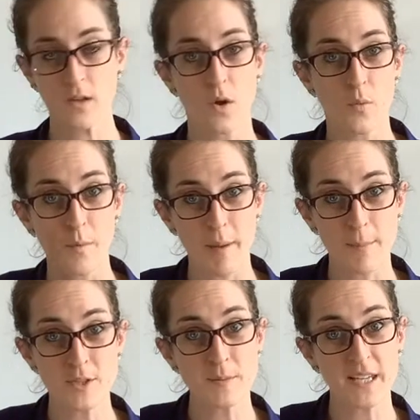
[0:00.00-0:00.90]

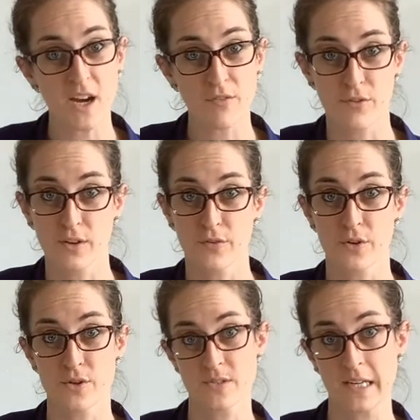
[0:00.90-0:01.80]
Remember to be careful if you're
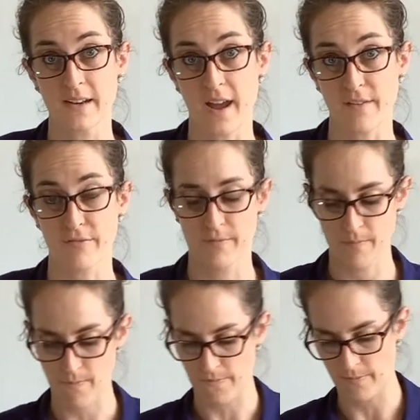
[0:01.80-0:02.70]
using a knife.
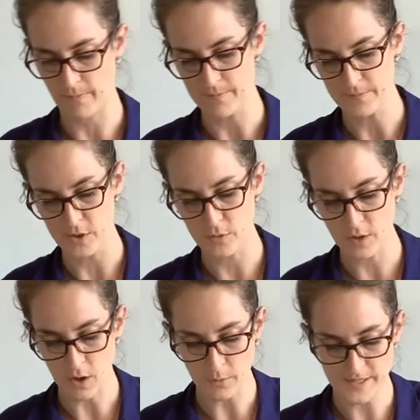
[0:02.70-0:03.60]
You can
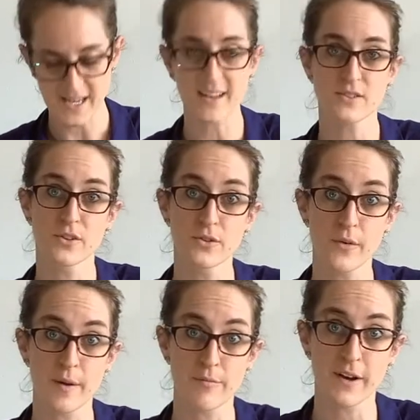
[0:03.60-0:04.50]
always ask a
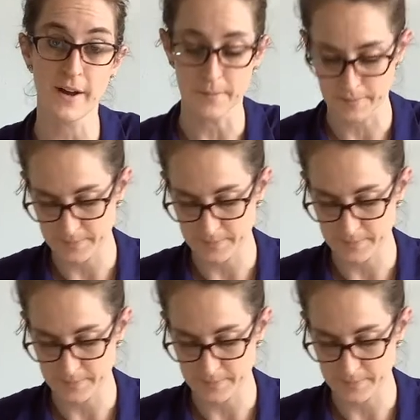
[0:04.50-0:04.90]
grown-up for help.